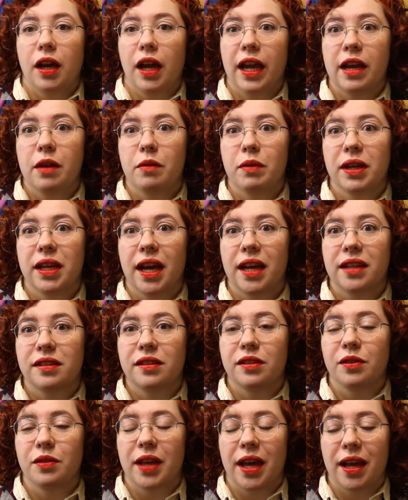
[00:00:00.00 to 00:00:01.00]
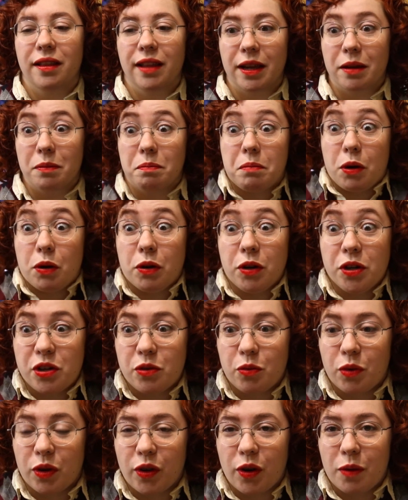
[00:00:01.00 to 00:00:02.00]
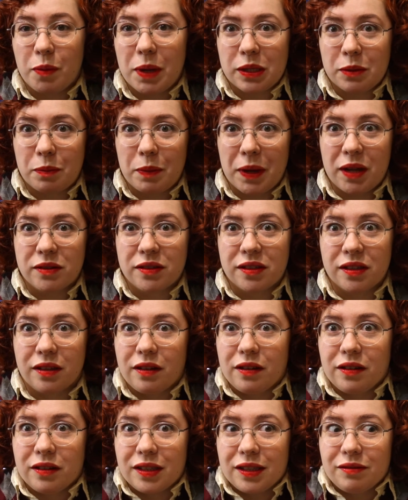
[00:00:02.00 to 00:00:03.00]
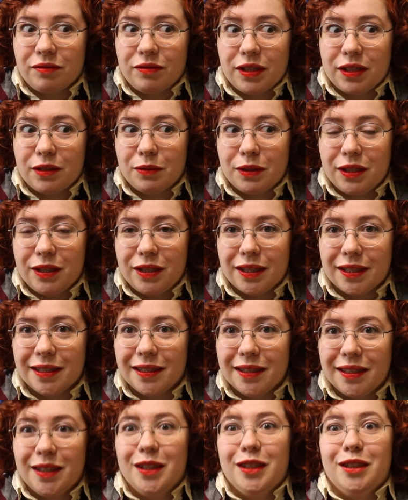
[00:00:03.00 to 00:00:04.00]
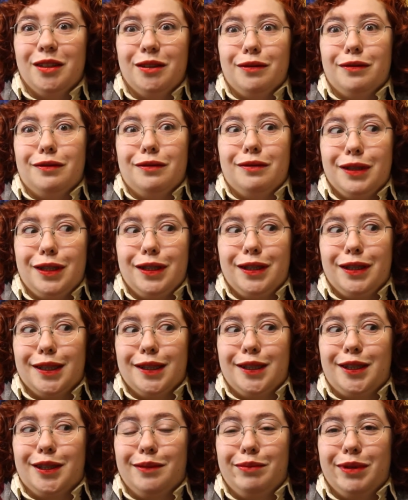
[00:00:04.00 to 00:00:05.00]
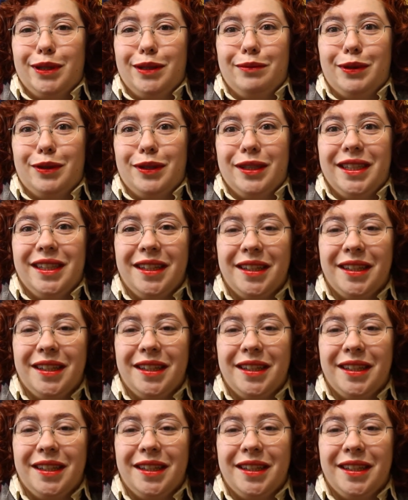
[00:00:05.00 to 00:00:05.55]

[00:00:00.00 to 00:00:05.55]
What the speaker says: I hate when cats do that, like, perch where they're about to pounce, and then you're like, fuck, what are you gonna jump on, boy?